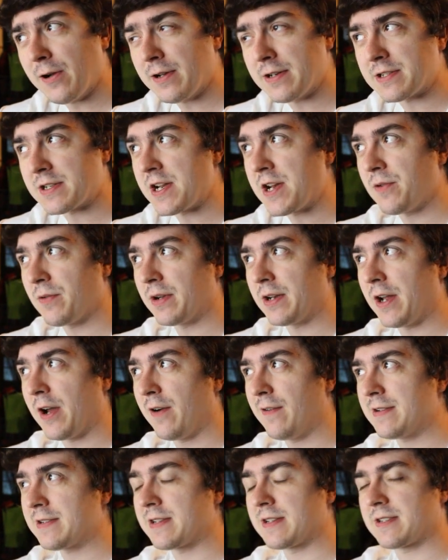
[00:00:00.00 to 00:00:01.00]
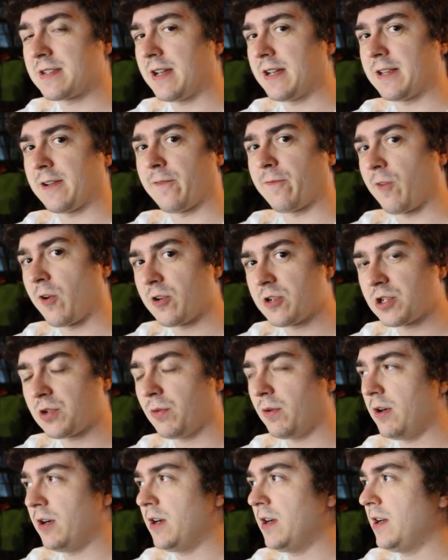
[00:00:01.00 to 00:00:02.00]
Does anyone know? Is this like the first
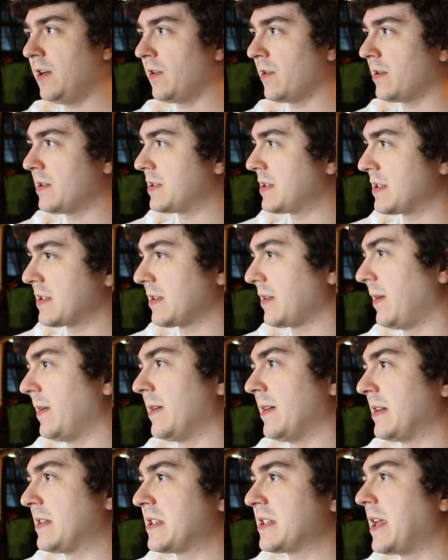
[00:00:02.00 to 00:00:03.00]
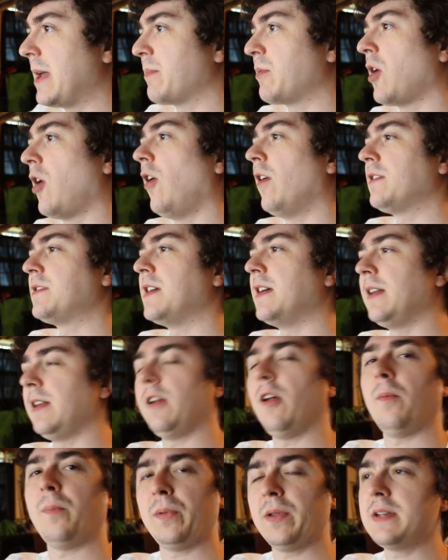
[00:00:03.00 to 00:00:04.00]
one or is this going to skip content? You
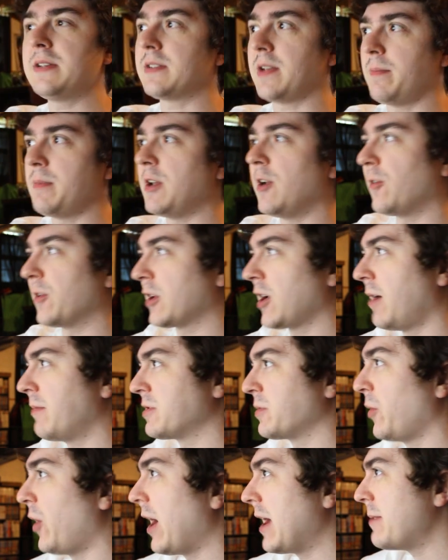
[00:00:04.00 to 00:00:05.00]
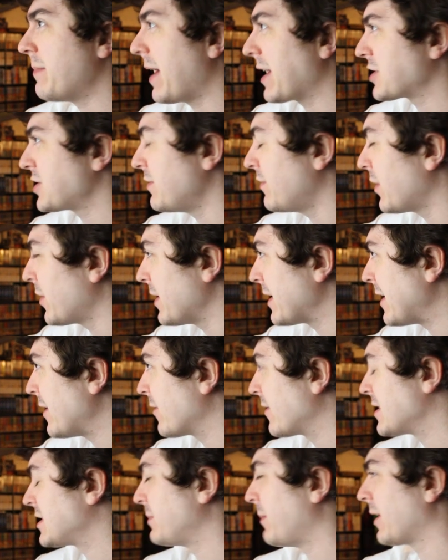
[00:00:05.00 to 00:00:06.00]
know, please let me know in the comments. Well, I am actually very
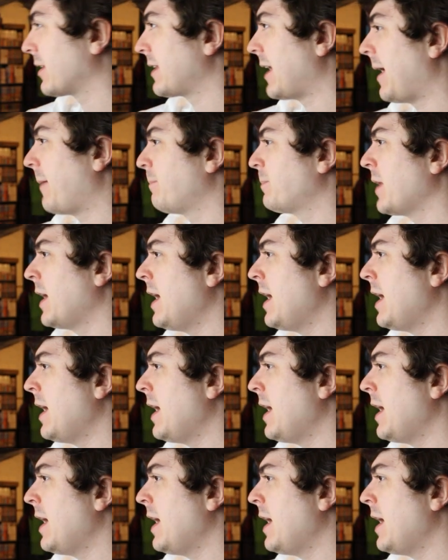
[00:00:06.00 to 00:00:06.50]
curious about that.